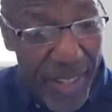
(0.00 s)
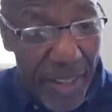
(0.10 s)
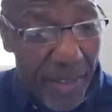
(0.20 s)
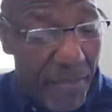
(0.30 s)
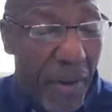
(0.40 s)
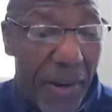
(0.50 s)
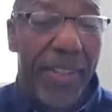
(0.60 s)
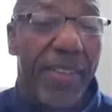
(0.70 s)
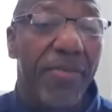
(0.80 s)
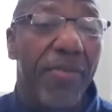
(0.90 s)
So
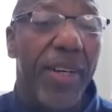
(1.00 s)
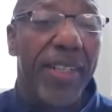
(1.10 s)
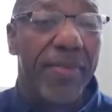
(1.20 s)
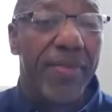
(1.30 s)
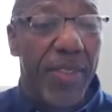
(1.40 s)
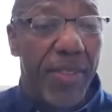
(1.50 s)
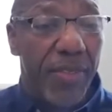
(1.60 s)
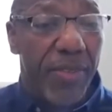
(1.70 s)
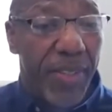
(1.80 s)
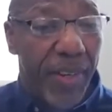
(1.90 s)
part of what
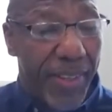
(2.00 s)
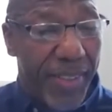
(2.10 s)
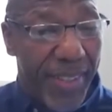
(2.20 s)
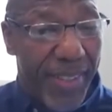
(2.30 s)
you start